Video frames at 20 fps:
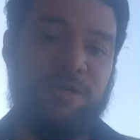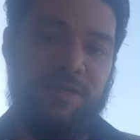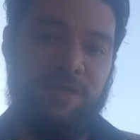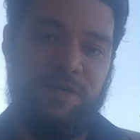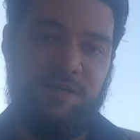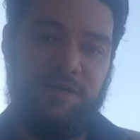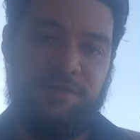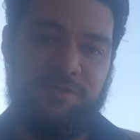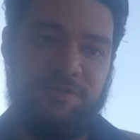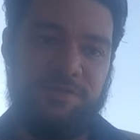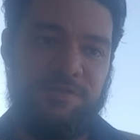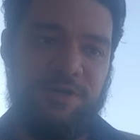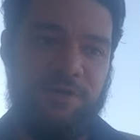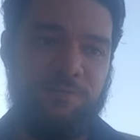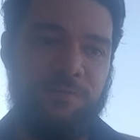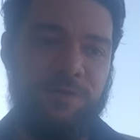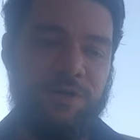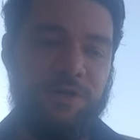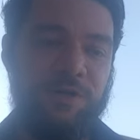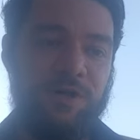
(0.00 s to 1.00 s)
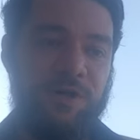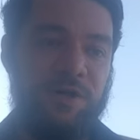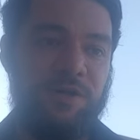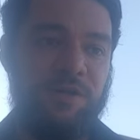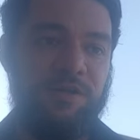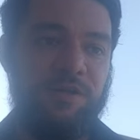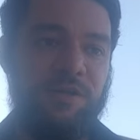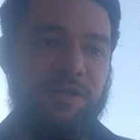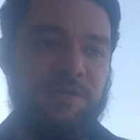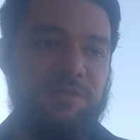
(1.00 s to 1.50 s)
is that
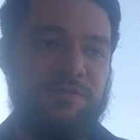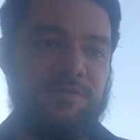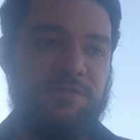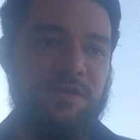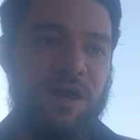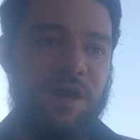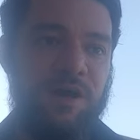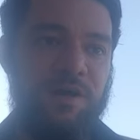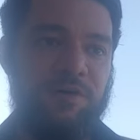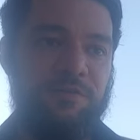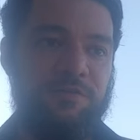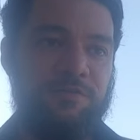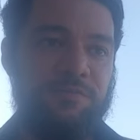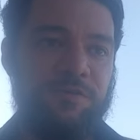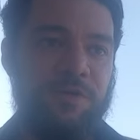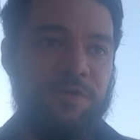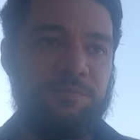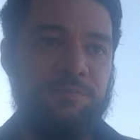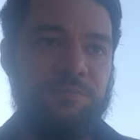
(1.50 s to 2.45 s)
regardless of,